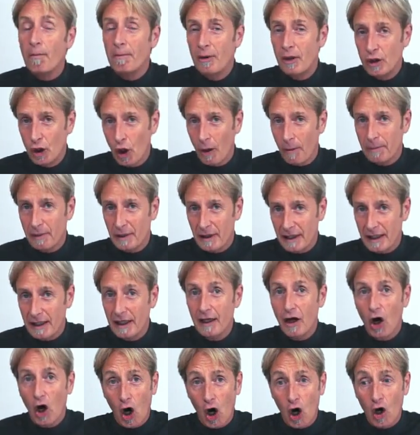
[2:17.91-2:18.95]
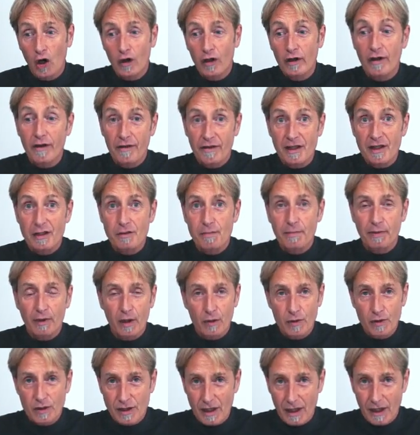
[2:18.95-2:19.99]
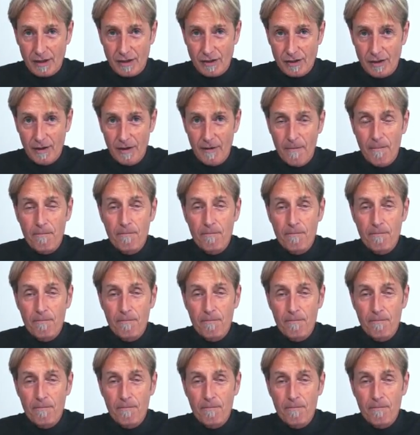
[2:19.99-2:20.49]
monopoly on this process?